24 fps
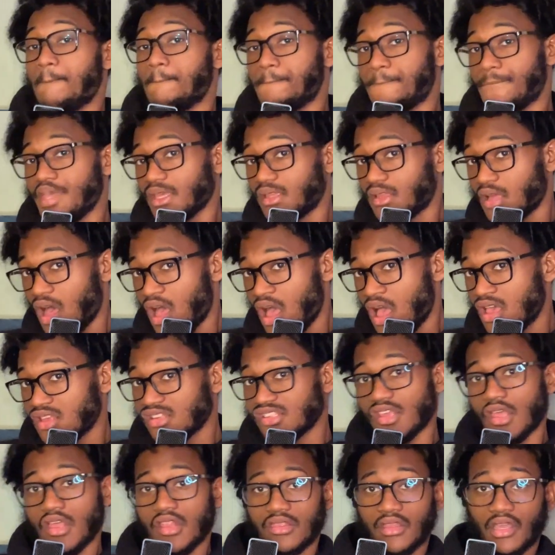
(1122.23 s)

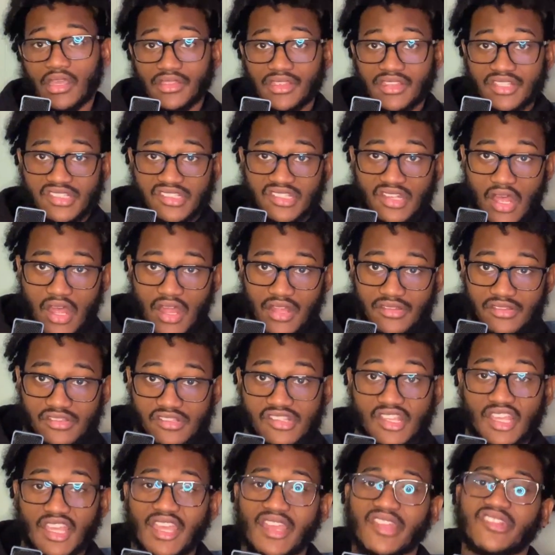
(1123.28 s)
Because look at the Suns.
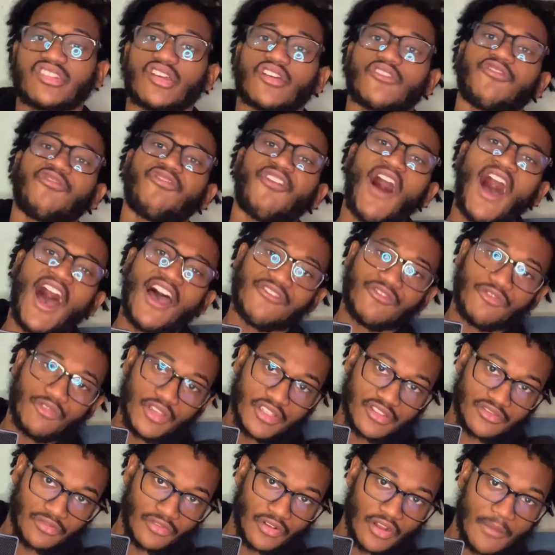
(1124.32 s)
It took 5
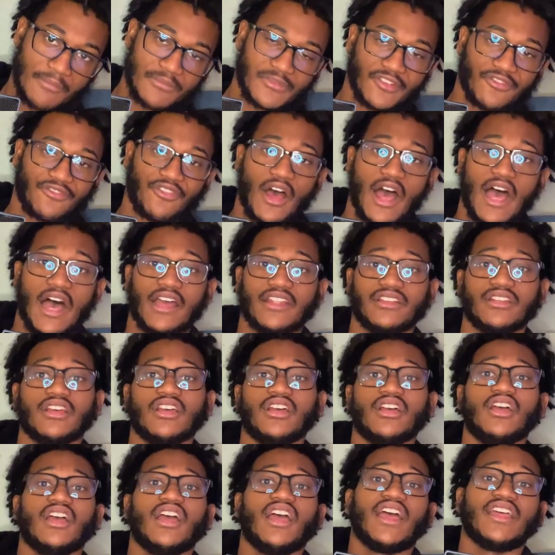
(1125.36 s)
weeks for them to find
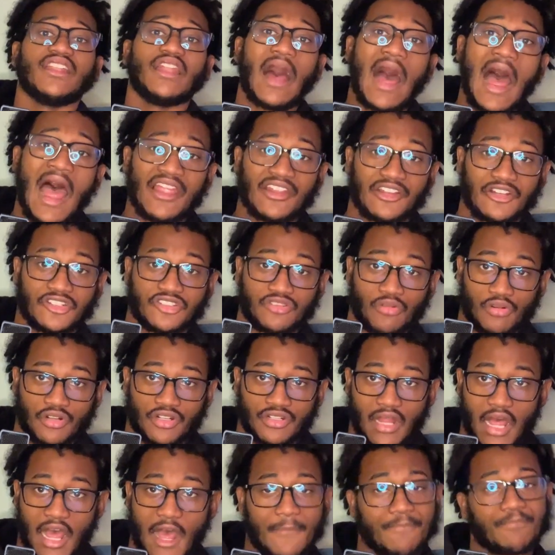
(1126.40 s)
and hire Jordan
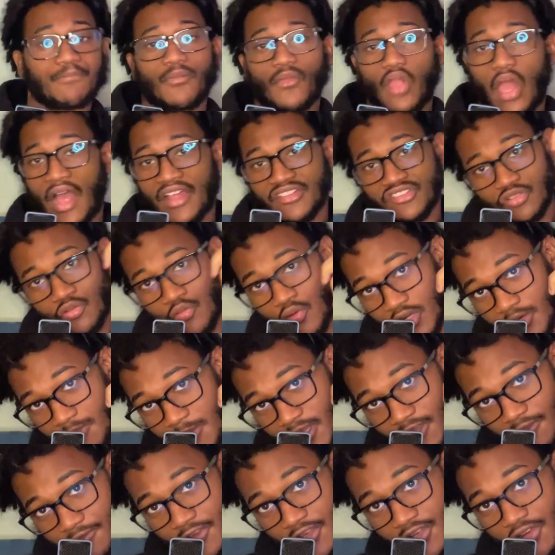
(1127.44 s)
Knott. I do want to
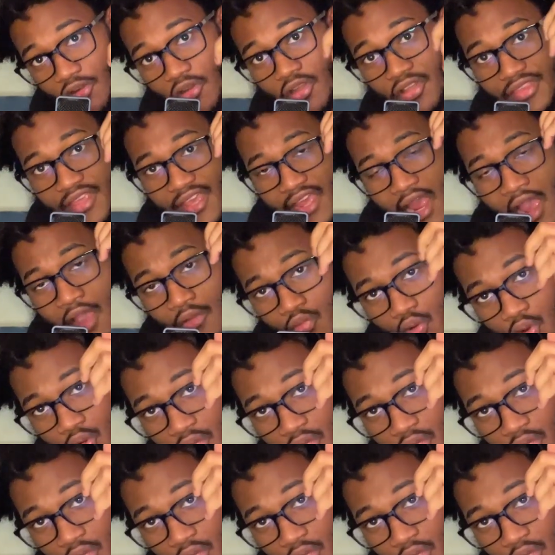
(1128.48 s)
make a video on that. I will